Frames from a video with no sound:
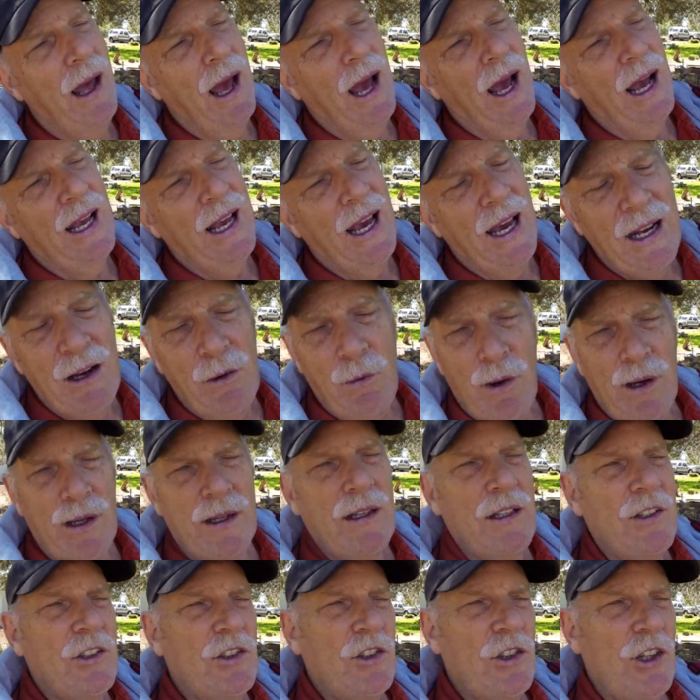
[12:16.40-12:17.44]
I kind of wanted
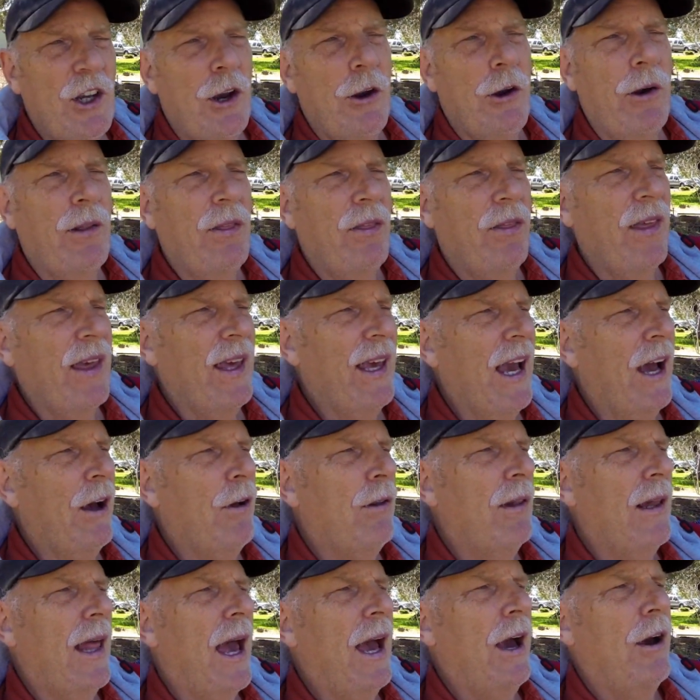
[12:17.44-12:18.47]
to share and think
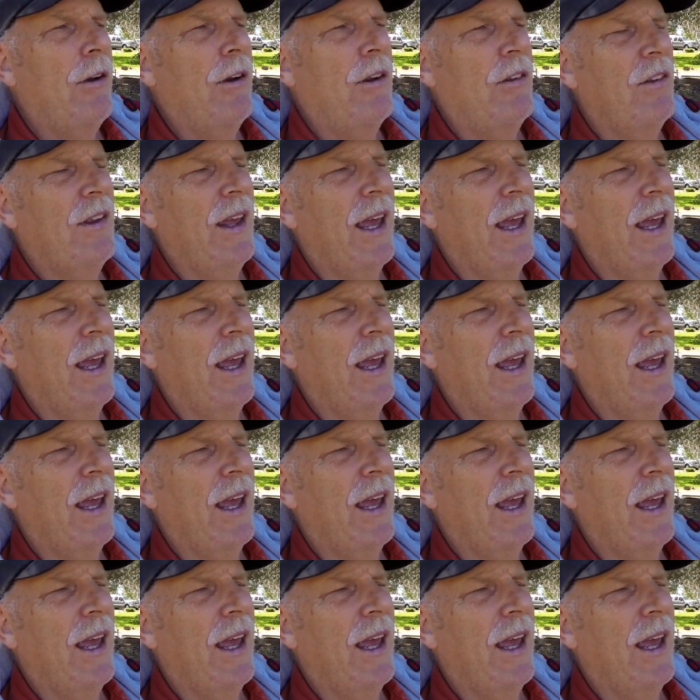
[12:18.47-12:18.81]
out loud, is